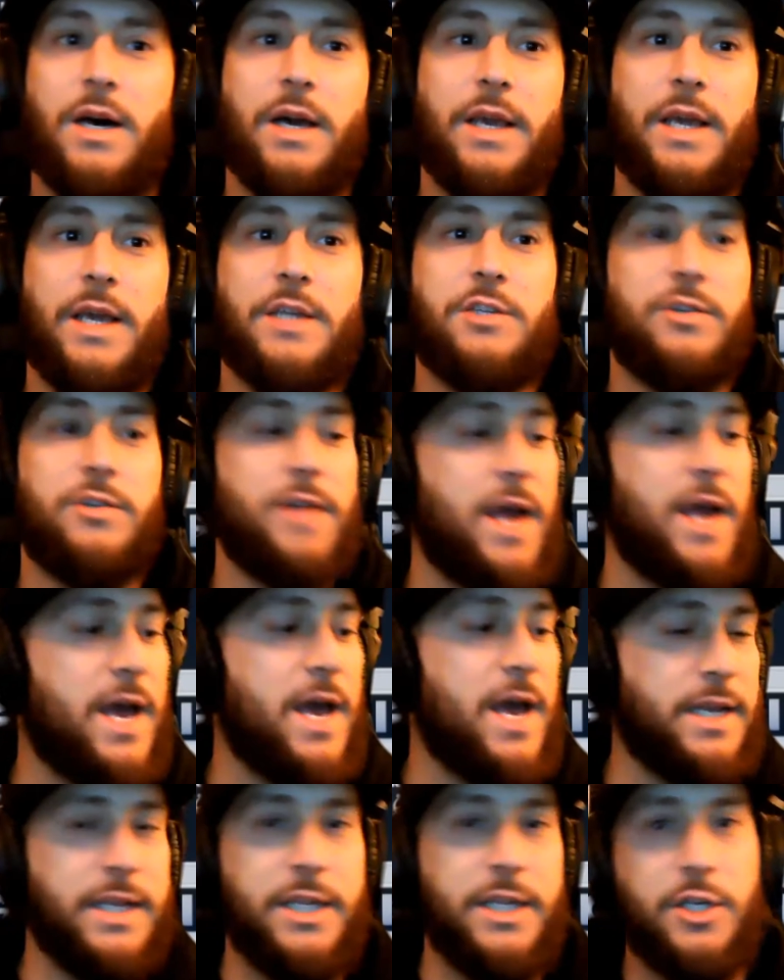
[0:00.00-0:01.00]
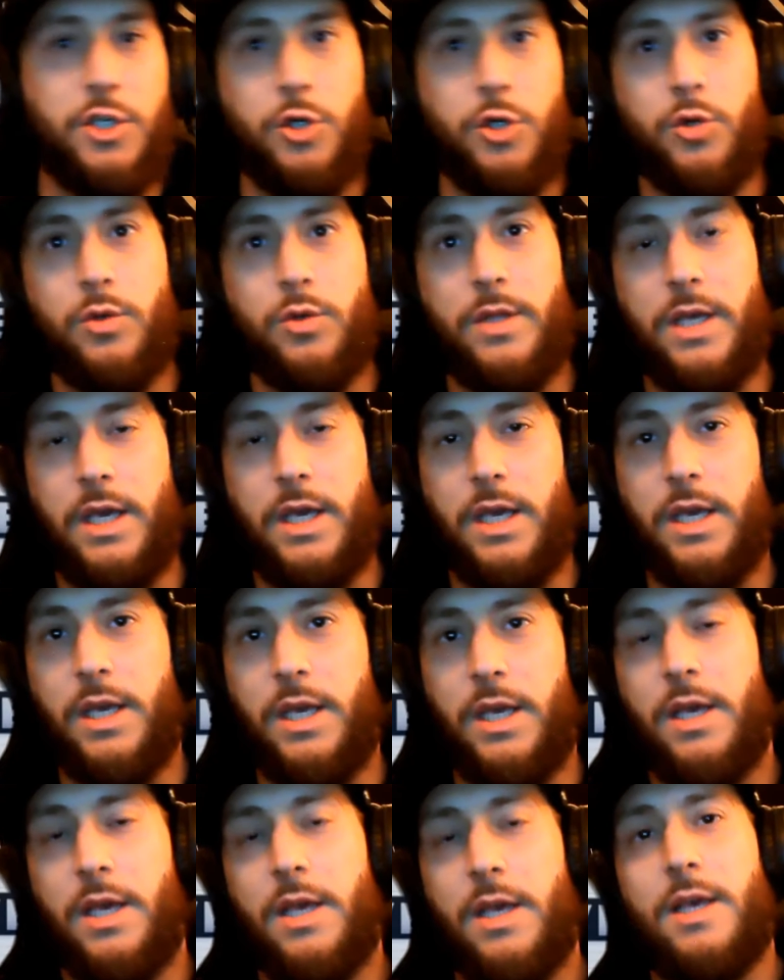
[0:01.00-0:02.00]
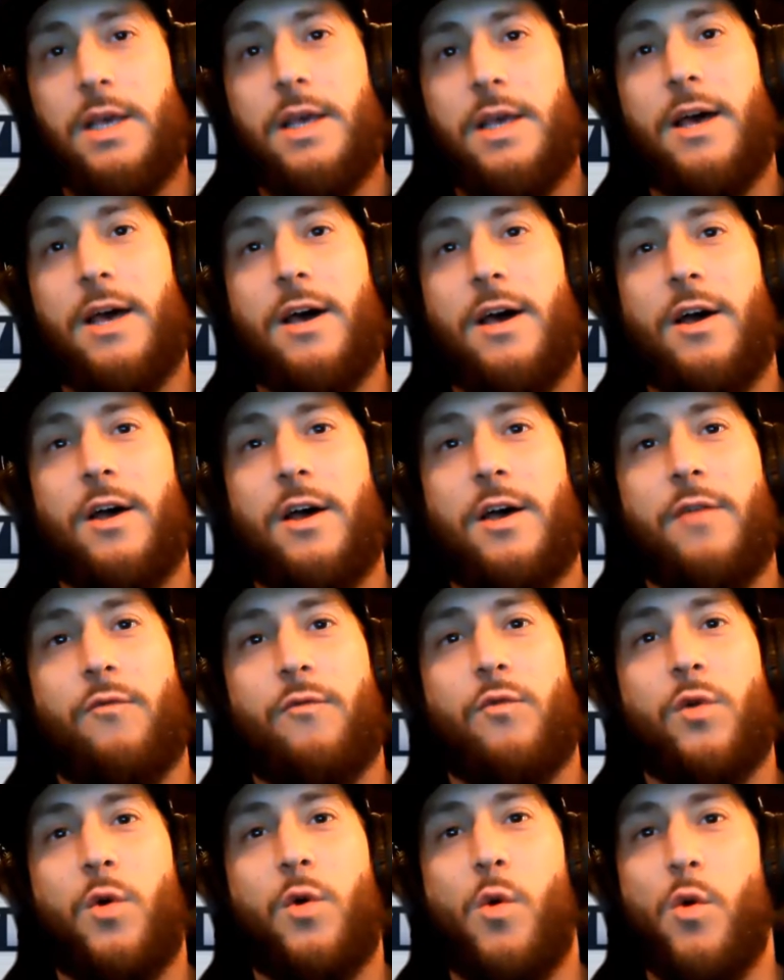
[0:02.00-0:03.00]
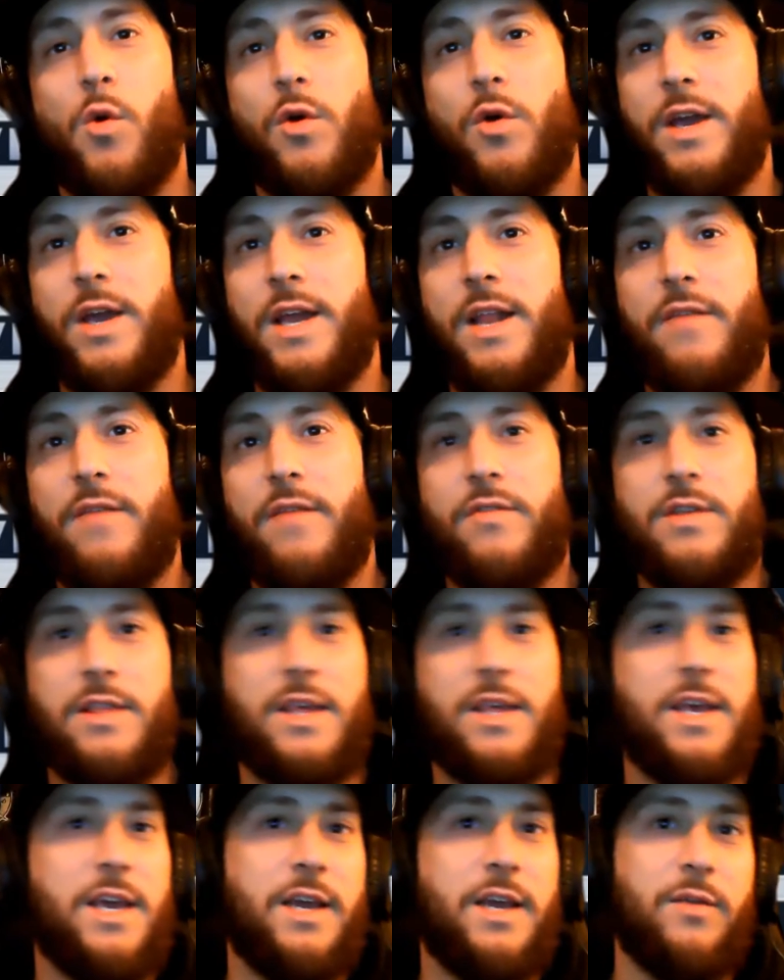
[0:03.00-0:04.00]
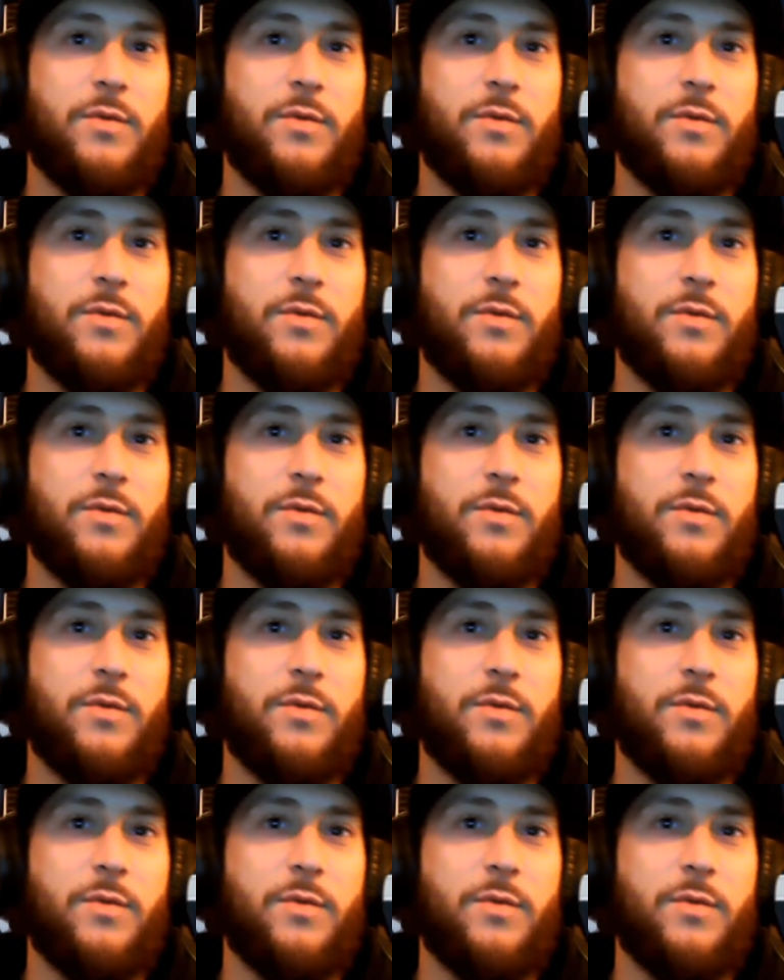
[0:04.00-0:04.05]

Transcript: Yesterday, I did do the recording and everything,